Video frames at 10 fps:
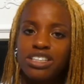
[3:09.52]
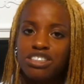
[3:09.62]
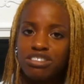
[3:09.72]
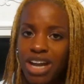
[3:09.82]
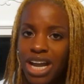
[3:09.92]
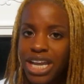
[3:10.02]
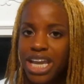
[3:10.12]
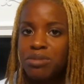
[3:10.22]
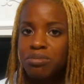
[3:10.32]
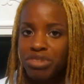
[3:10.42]
dry
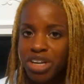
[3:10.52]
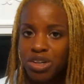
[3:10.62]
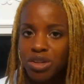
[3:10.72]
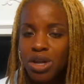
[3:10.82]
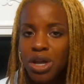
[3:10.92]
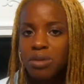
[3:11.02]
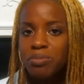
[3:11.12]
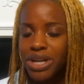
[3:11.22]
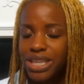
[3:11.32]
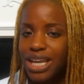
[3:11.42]
and brittle.
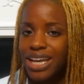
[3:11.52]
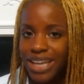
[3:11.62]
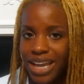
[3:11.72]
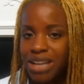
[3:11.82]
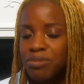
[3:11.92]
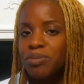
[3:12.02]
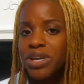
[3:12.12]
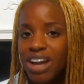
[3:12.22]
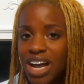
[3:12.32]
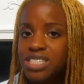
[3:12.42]
But again,
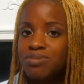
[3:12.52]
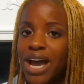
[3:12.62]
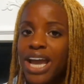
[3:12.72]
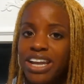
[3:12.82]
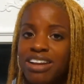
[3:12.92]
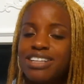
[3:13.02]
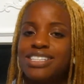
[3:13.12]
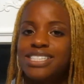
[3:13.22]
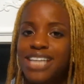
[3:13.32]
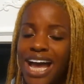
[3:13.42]
because my hair
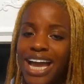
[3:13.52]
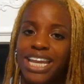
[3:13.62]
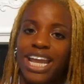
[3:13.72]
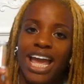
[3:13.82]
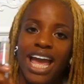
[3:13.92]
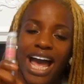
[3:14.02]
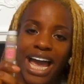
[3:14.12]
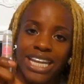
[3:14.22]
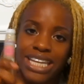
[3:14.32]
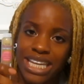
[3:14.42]
is dyed,
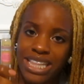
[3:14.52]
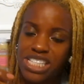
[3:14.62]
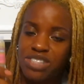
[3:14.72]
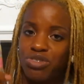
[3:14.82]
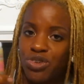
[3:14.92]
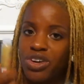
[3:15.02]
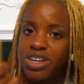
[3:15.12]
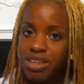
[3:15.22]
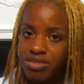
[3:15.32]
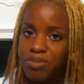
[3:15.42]
I need this for
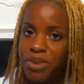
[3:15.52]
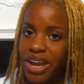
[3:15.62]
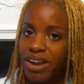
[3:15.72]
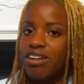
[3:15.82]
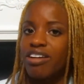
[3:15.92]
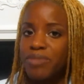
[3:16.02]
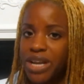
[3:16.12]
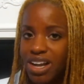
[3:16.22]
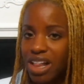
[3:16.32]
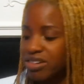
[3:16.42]
the repair of my
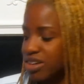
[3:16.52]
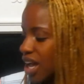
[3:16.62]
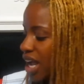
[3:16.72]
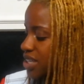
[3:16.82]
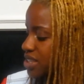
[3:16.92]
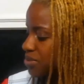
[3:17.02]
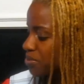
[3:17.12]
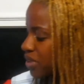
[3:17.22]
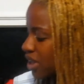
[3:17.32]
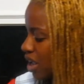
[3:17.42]
colored locks.
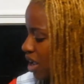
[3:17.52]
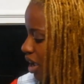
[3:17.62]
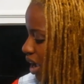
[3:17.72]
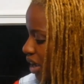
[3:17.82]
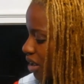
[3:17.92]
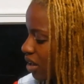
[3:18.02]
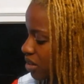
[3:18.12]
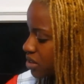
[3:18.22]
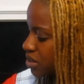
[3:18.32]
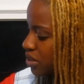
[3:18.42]
I
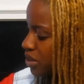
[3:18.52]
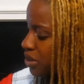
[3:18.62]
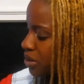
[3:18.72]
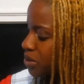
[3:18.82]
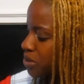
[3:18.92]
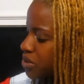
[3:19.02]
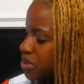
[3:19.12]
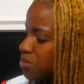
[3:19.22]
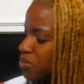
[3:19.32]
also use